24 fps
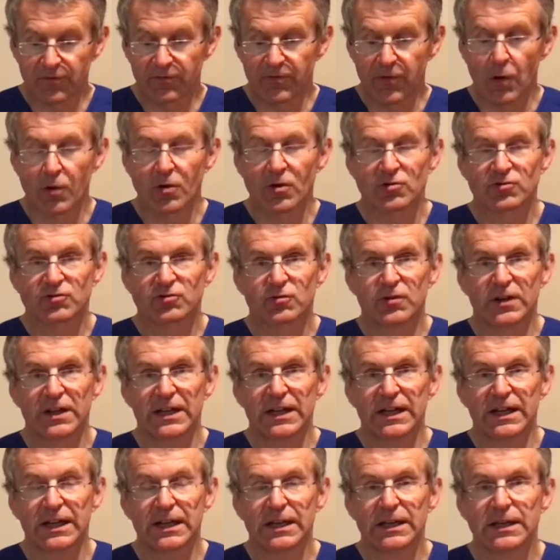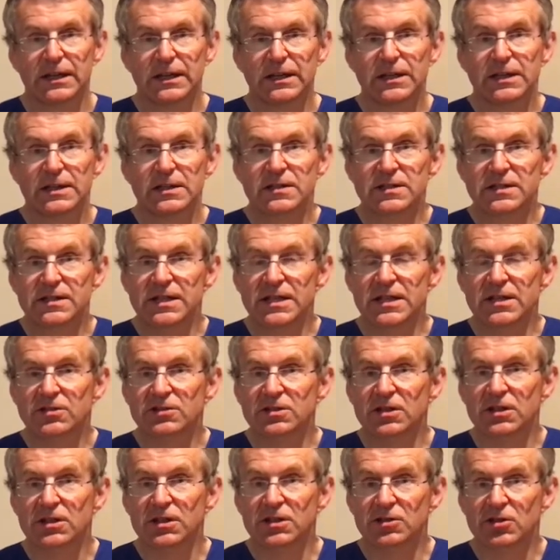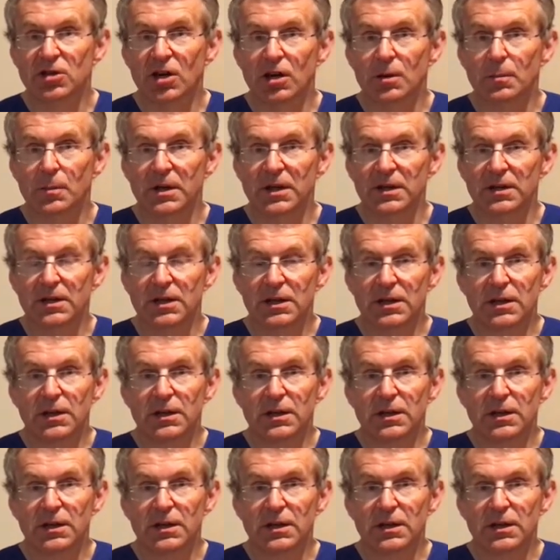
Photo screening seeks to determine